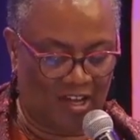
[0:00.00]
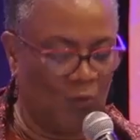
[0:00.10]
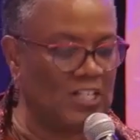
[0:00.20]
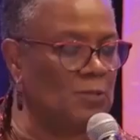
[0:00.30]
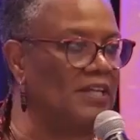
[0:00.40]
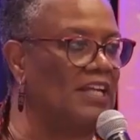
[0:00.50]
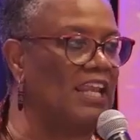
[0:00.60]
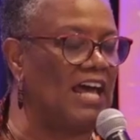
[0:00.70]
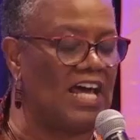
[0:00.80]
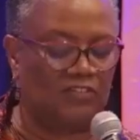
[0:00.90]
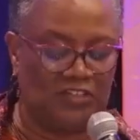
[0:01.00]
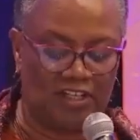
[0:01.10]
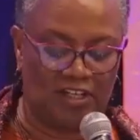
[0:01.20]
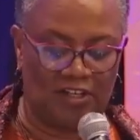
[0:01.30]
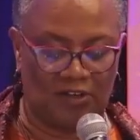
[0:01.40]
We spend a lot of
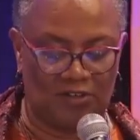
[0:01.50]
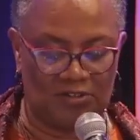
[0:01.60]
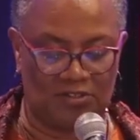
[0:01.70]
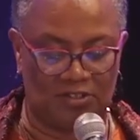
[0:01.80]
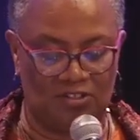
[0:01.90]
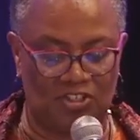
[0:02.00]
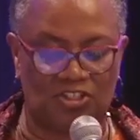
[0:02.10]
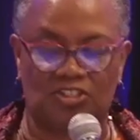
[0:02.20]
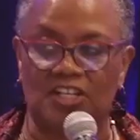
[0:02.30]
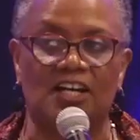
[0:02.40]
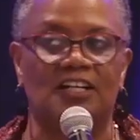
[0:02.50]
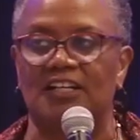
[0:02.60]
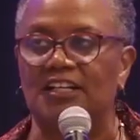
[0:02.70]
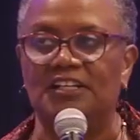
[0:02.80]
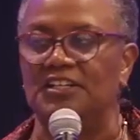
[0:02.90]
years
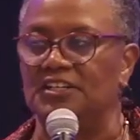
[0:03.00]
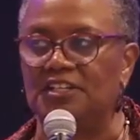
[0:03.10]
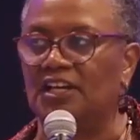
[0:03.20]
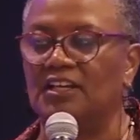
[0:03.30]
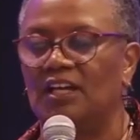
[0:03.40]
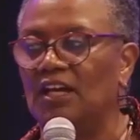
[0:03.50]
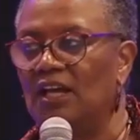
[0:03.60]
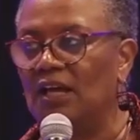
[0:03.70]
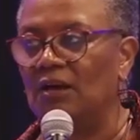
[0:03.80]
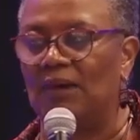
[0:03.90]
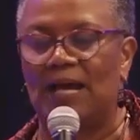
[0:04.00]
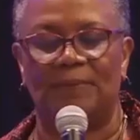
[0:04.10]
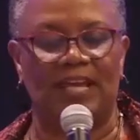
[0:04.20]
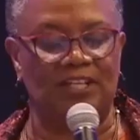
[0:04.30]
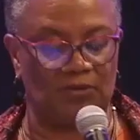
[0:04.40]
stunned by
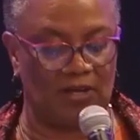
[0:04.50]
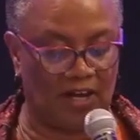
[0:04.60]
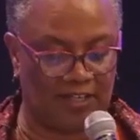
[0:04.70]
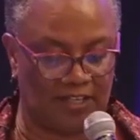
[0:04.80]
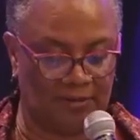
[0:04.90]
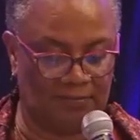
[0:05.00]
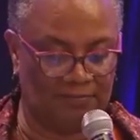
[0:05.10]
patriarchy.